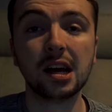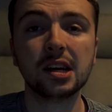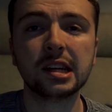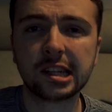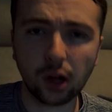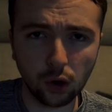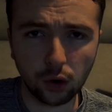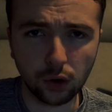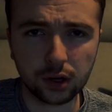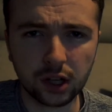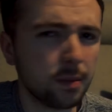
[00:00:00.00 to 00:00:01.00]
So,
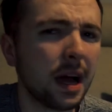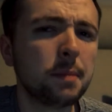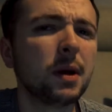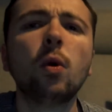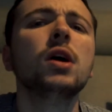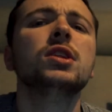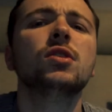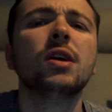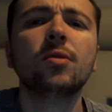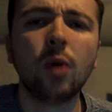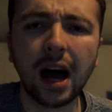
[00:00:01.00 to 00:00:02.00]
you might be
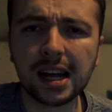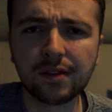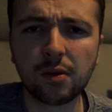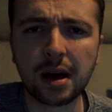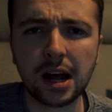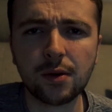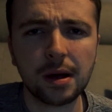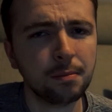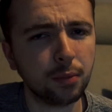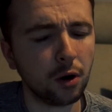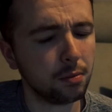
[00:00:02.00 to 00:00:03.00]
wondering, why have I went out
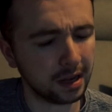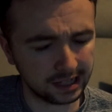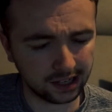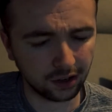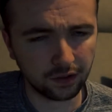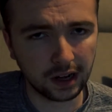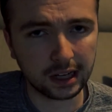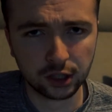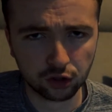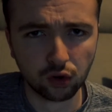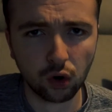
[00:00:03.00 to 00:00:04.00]
and bought myself a
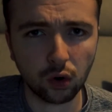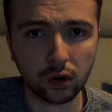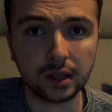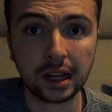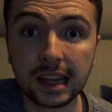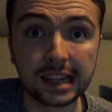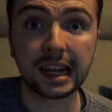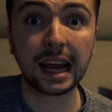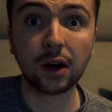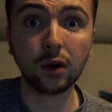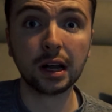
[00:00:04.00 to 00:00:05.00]
drone this
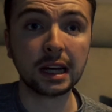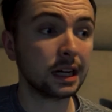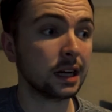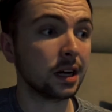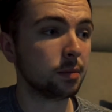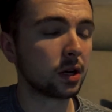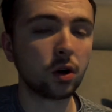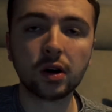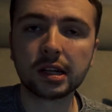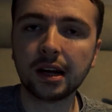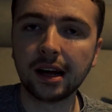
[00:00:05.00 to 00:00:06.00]
early?
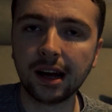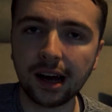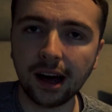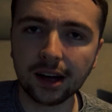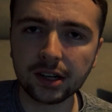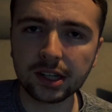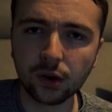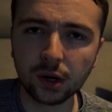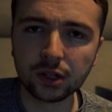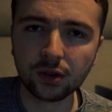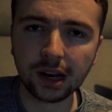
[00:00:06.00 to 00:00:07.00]
Because I just
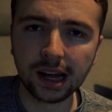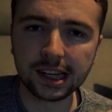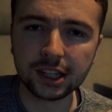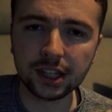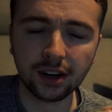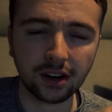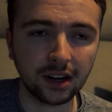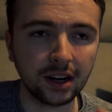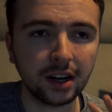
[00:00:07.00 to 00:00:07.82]
got a drone last year.